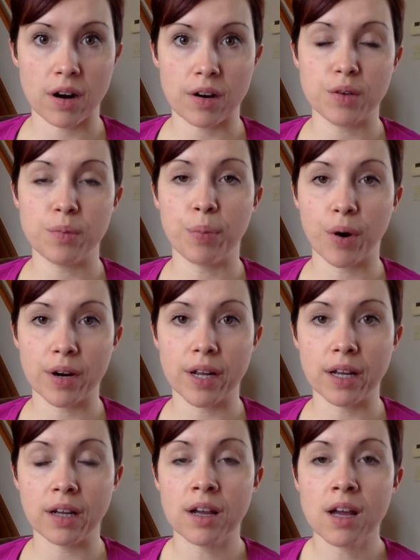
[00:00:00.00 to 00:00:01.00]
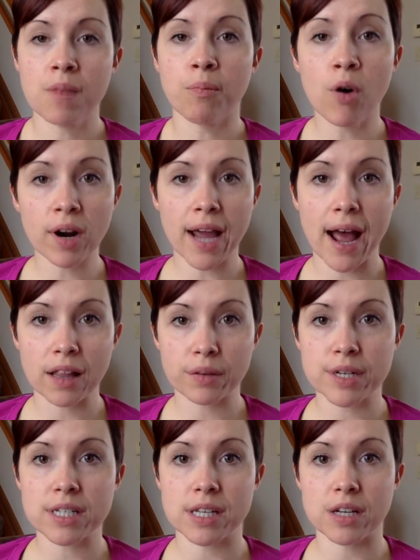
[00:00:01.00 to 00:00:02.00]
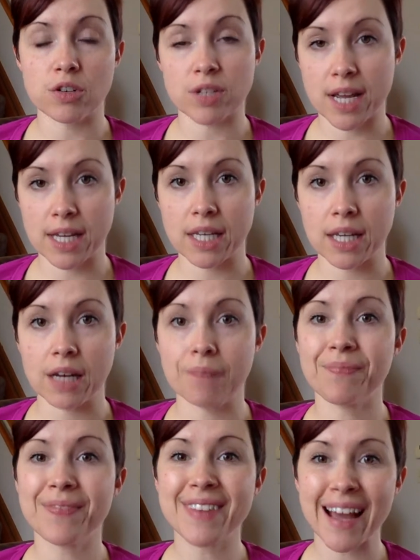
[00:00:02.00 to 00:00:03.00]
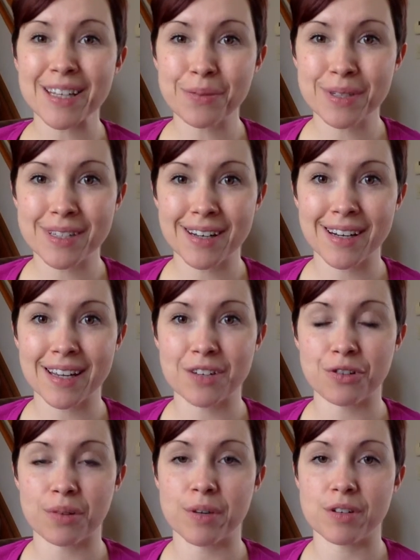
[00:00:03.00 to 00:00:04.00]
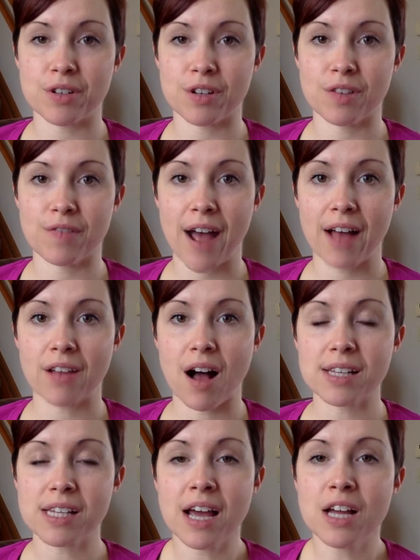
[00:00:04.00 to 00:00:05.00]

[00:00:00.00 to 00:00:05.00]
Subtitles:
Are you burning more calories than you're taking in? That's what's going to contribute to your fat loss.